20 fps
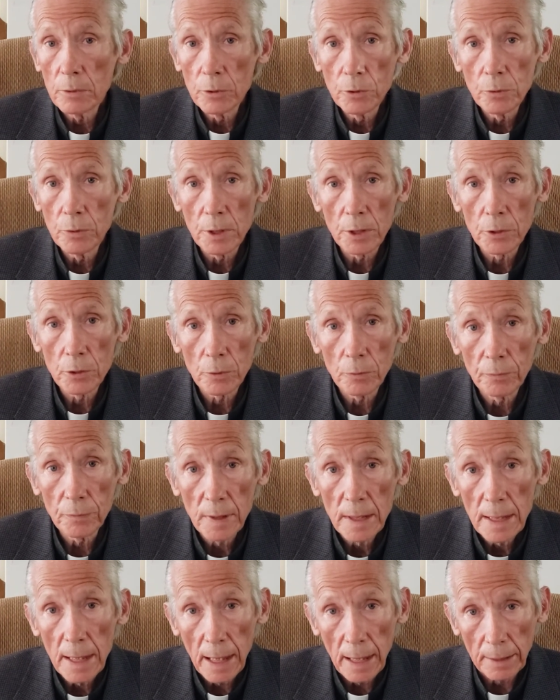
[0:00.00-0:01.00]
judicial
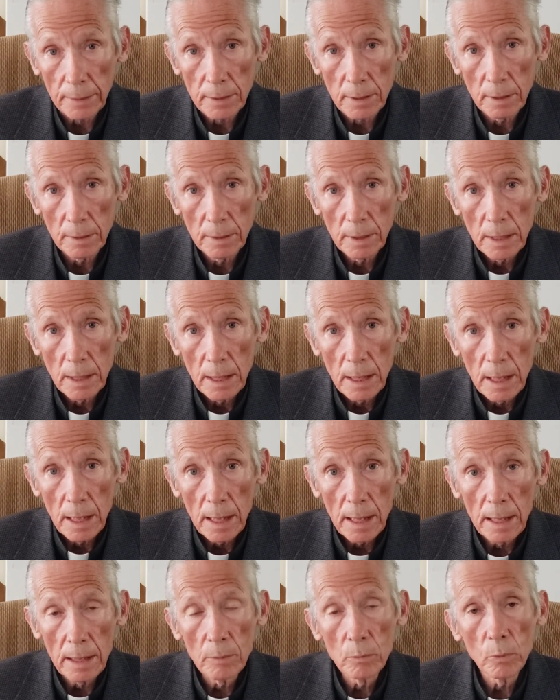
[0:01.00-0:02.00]
fiat,
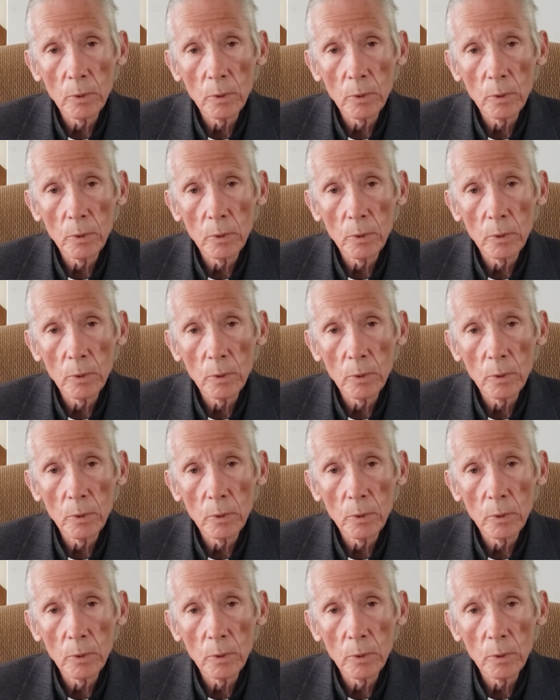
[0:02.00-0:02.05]
in